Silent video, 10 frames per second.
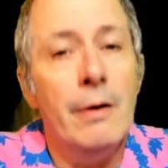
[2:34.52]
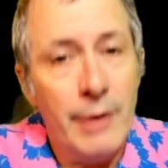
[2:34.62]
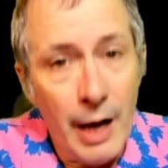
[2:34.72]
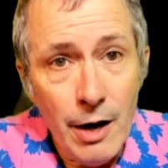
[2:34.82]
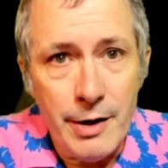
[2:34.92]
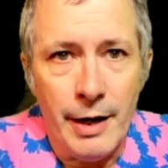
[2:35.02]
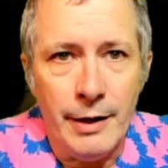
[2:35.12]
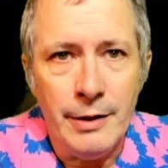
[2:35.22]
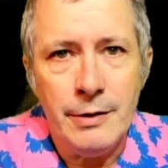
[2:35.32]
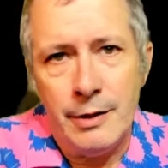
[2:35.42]

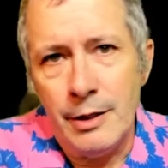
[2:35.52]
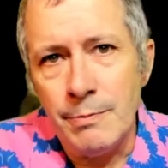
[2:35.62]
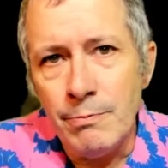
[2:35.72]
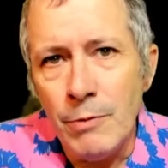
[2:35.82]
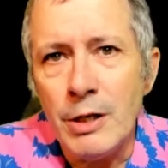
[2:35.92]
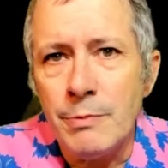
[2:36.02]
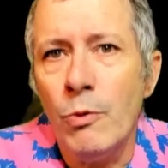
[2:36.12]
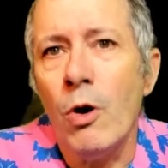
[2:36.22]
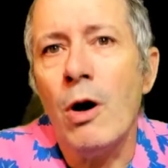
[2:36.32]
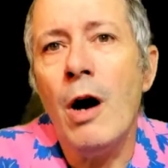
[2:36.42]
Nowadays, it is much
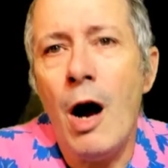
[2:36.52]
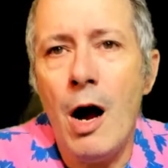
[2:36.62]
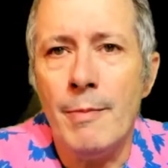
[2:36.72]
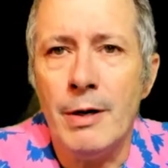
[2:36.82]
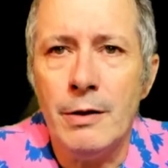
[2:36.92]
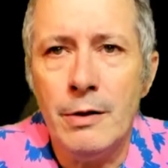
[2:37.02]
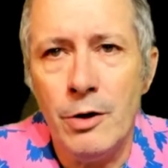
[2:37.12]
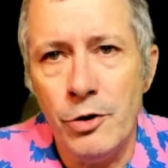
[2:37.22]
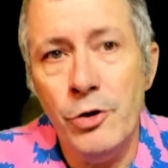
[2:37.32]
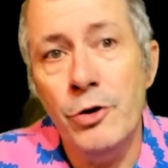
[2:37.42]
more common
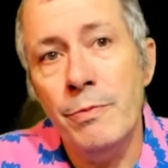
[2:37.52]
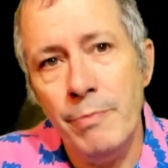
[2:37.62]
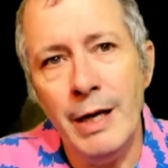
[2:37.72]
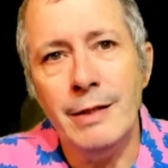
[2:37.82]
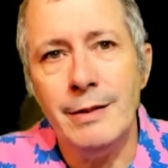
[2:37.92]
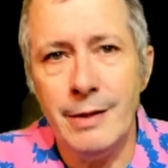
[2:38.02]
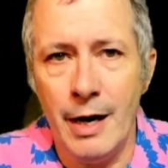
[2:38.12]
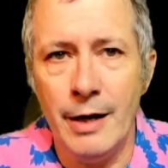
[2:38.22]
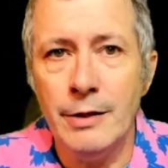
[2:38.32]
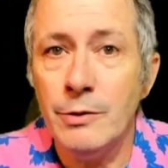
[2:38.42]
to use mixed
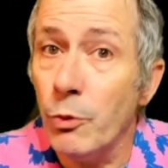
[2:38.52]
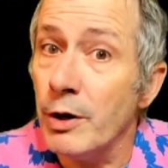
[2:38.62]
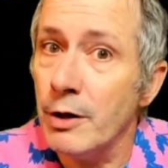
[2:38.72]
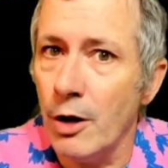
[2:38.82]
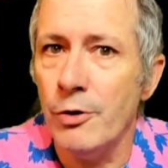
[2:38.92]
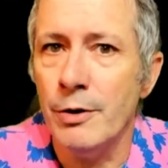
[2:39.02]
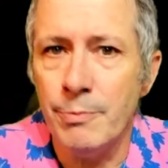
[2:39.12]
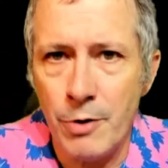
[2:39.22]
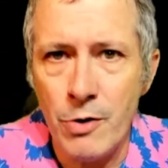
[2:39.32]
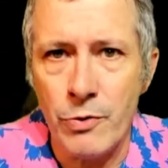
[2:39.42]
case when
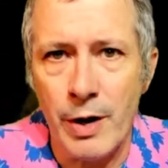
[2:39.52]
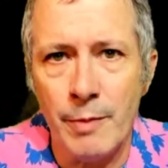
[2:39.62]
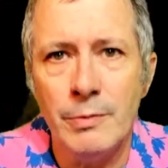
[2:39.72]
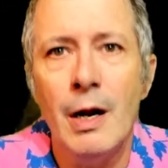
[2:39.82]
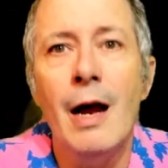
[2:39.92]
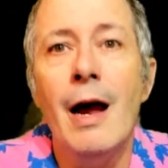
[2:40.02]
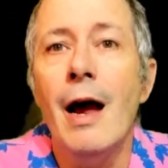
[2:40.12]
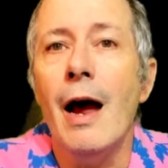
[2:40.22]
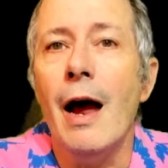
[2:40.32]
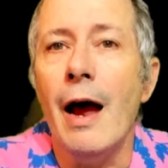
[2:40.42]
coding programs,
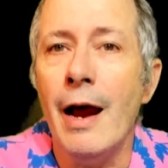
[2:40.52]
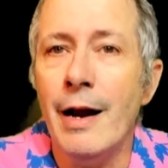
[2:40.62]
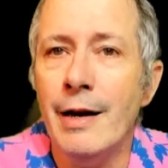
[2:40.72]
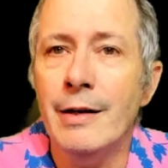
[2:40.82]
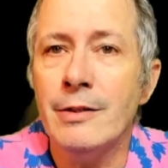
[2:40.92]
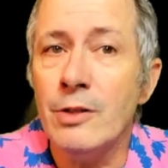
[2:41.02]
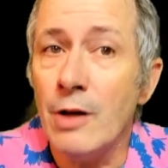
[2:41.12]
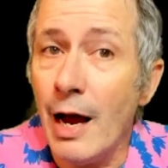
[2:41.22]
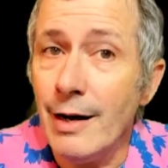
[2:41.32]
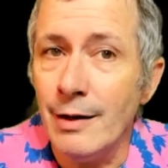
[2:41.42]
and it is
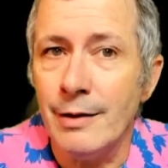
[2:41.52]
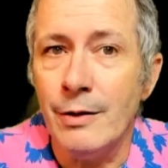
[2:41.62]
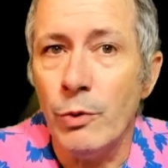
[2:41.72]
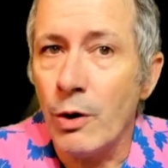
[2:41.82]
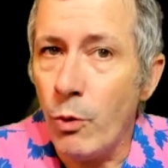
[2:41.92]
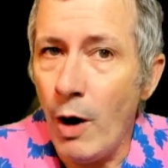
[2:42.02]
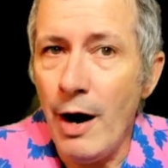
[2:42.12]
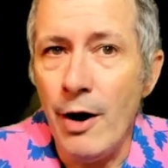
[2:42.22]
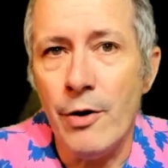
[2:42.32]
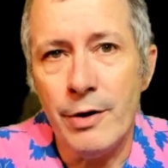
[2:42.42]
likely
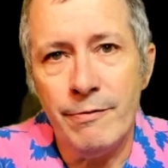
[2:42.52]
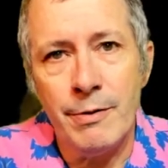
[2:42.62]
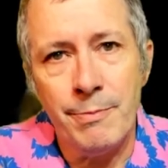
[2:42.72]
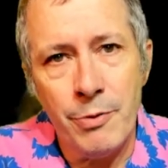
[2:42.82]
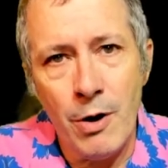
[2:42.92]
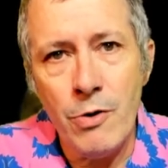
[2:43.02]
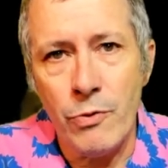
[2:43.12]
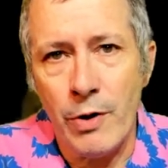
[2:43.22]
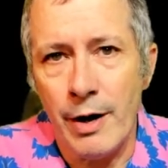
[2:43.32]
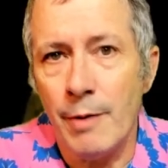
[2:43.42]
required if the
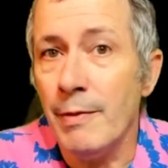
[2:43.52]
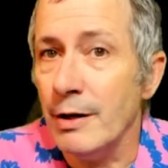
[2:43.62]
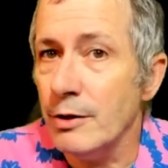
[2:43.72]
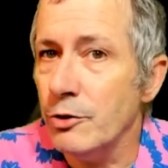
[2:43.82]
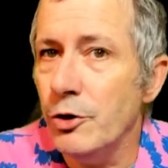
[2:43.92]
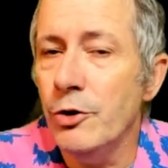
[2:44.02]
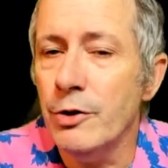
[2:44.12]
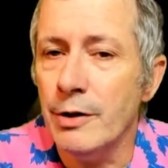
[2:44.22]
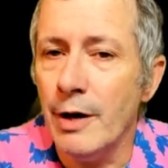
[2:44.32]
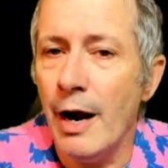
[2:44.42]
program is
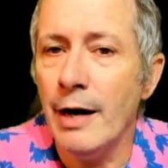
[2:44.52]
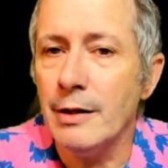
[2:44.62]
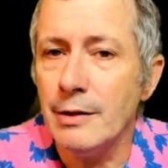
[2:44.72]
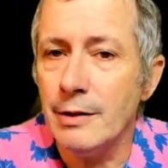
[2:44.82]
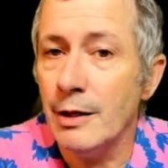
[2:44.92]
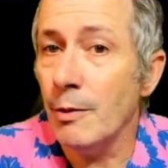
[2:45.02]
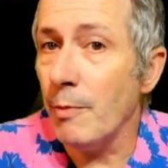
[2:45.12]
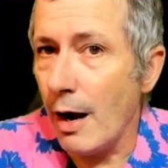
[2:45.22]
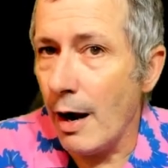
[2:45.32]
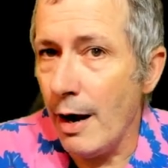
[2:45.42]
using
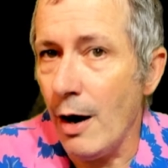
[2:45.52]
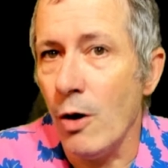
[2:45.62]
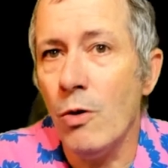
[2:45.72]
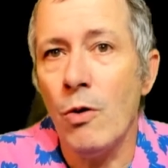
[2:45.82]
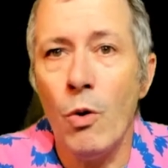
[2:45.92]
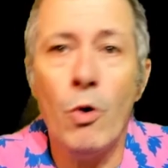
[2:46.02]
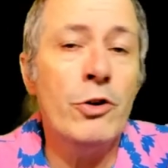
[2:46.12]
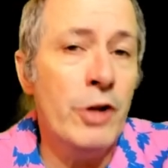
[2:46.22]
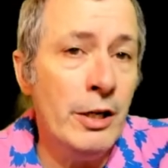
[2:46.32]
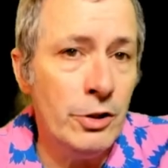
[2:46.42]
XML
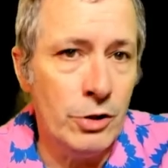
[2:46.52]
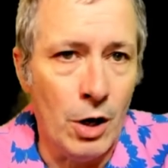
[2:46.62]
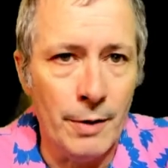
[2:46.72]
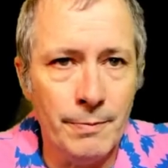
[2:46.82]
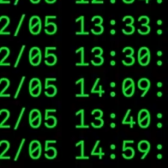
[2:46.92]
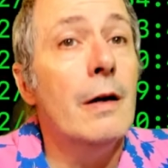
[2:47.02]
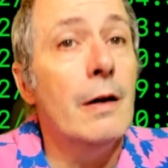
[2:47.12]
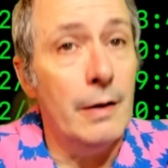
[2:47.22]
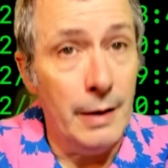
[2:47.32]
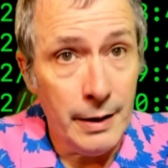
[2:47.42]
or JSON.
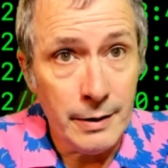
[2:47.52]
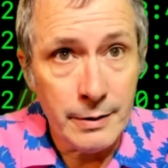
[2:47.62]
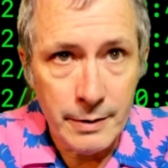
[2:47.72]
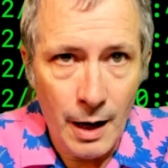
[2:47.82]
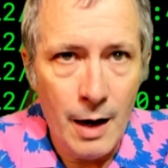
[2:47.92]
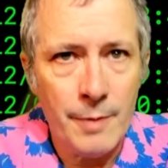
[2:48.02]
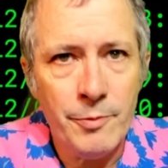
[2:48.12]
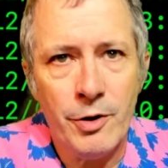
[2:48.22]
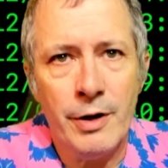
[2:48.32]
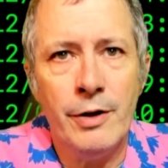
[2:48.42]
It is
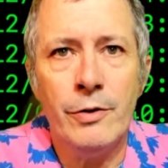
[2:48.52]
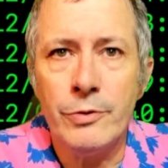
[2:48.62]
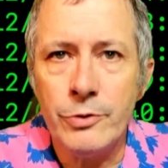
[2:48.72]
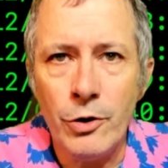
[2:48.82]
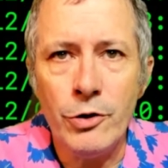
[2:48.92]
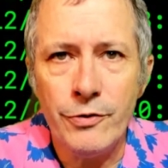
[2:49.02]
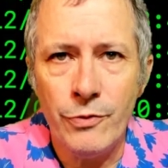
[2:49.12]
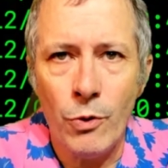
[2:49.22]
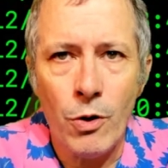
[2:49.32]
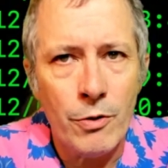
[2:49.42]
time to enter search
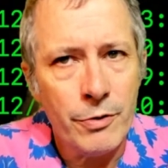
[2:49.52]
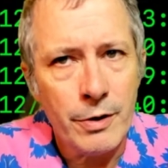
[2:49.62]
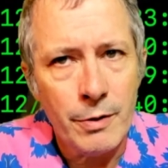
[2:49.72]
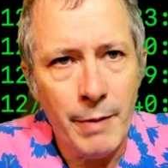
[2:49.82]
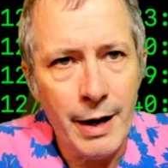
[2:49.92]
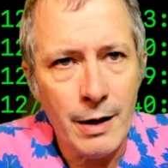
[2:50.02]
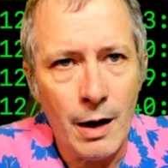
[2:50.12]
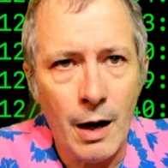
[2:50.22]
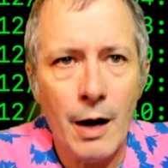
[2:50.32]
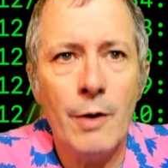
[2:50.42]
for on a
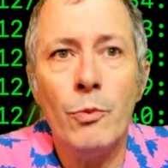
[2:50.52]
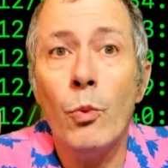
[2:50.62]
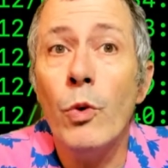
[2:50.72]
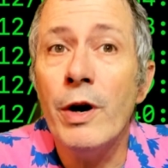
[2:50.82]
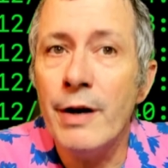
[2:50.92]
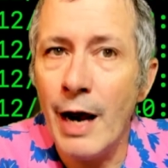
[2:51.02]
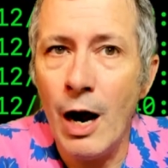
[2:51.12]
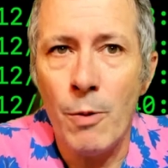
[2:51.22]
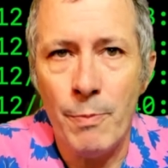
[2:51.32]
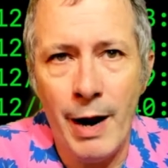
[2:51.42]
command line
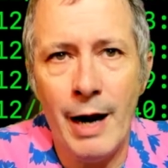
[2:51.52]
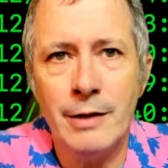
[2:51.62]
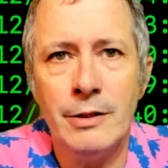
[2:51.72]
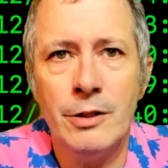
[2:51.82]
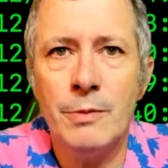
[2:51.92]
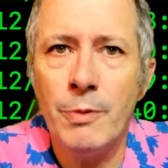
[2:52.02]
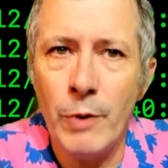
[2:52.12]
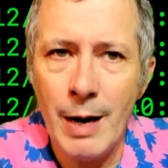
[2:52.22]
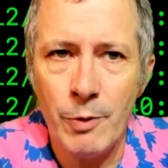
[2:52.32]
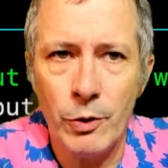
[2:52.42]
without passing a
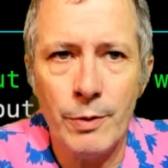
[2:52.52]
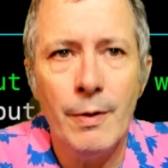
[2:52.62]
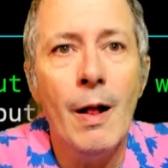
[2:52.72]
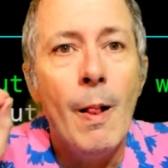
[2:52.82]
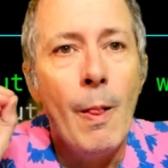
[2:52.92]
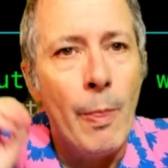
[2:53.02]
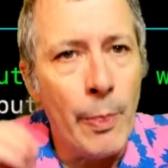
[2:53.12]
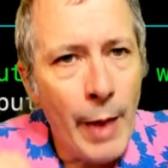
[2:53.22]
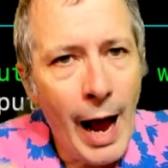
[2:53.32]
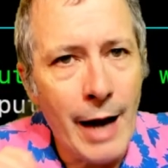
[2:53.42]
parameter.
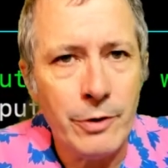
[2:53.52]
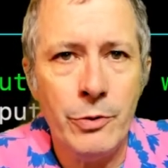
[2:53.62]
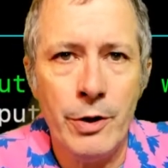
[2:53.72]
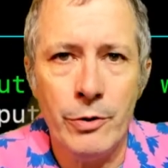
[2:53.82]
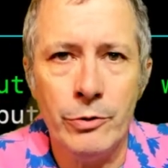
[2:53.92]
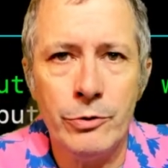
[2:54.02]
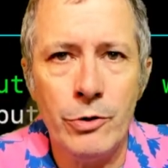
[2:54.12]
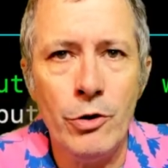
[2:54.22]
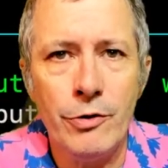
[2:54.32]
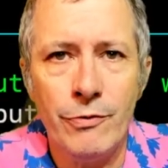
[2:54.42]
That triggers
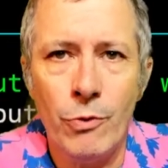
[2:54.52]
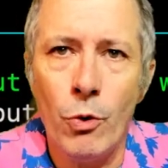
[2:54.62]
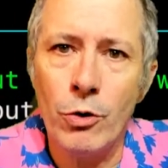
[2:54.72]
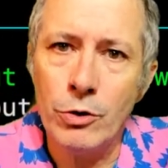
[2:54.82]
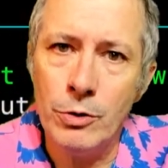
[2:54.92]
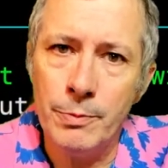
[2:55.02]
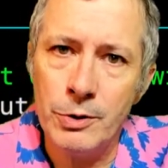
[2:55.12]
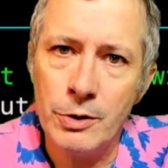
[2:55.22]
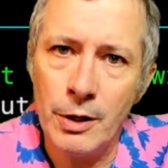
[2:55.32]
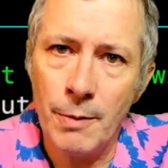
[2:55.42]
search for to
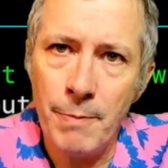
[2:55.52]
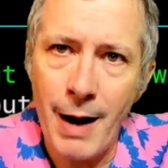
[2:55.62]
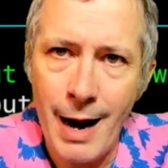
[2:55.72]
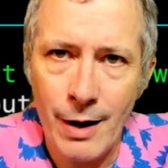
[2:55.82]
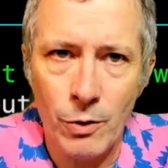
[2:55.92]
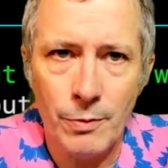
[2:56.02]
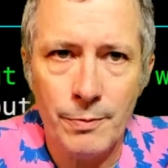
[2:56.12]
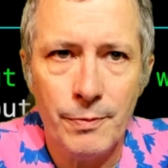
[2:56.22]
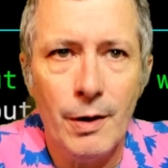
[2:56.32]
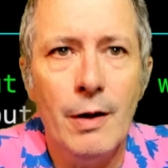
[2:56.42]
present a panel.
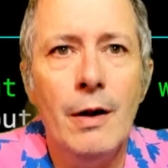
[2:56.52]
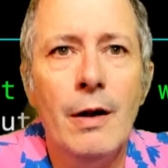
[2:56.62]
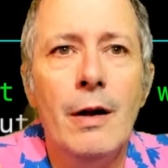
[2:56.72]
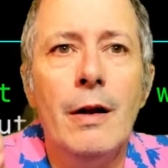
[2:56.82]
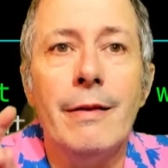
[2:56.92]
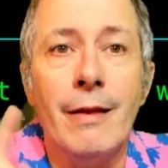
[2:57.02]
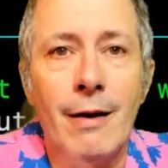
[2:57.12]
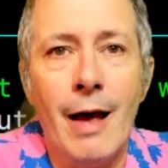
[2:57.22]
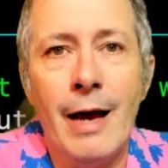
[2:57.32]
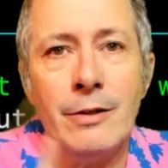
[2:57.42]
The
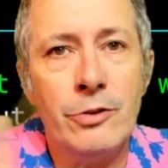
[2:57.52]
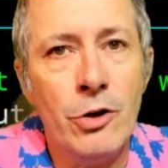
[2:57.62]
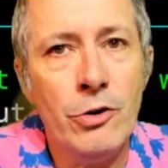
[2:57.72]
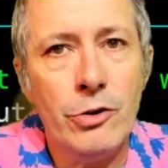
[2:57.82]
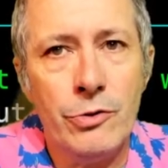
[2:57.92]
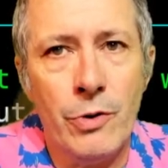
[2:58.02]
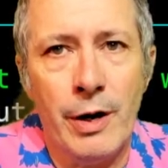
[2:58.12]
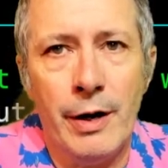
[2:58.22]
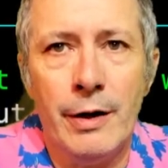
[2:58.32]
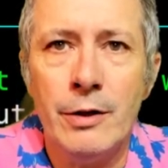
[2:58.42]
last search
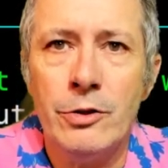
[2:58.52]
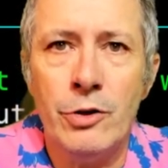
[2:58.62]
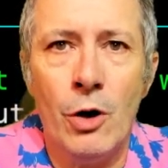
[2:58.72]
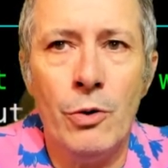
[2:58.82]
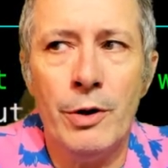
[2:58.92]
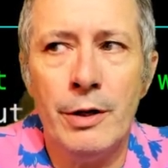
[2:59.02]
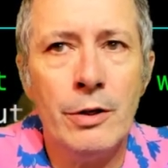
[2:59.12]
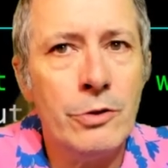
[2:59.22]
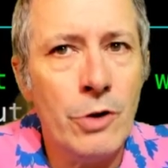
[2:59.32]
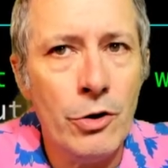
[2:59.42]
string is shown in
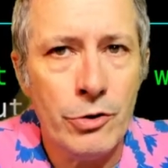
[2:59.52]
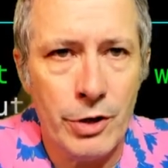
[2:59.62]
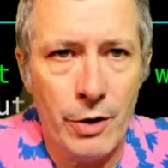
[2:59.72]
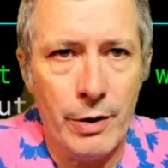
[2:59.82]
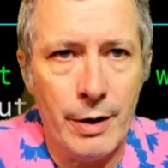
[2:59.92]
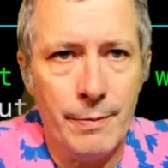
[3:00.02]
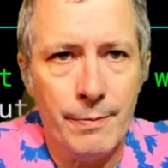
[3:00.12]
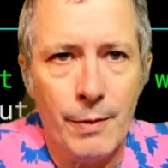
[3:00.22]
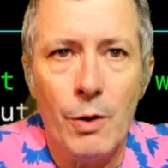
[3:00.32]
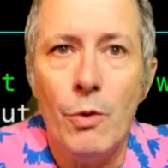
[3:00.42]
the search area.
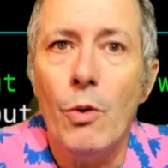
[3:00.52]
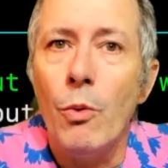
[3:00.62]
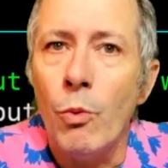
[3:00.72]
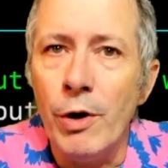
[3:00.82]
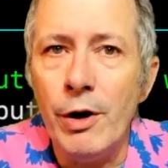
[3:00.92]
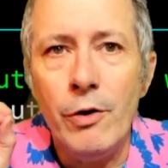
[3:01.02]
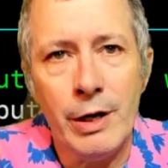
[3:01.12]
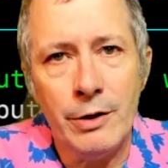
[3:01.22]
We're